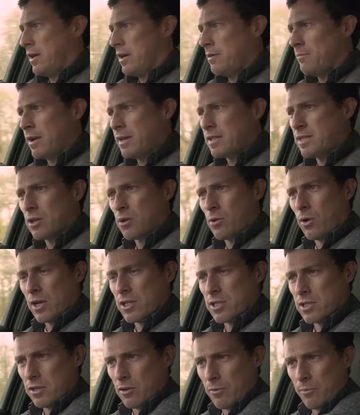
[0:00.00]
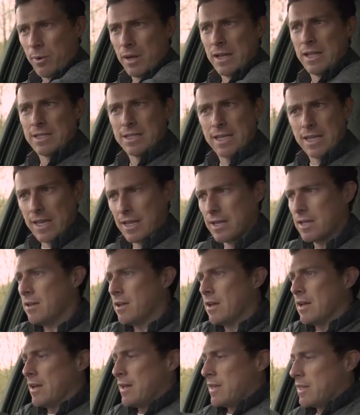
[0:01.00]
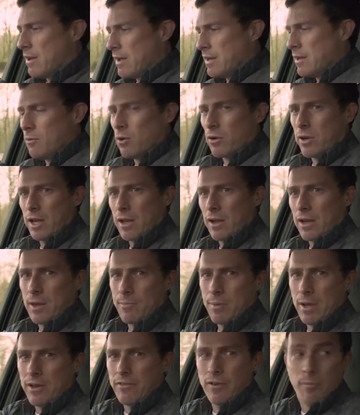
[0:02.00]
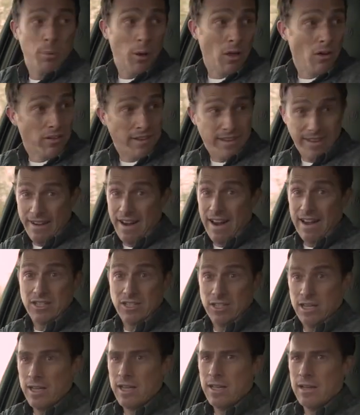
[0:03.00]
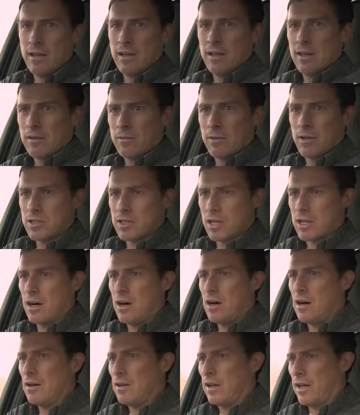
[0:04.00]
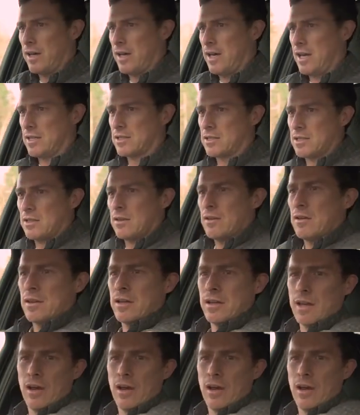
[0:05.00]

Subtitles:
It makes you question your ability, and you end up looking like a bit of a plonker, actually, because a car like this, you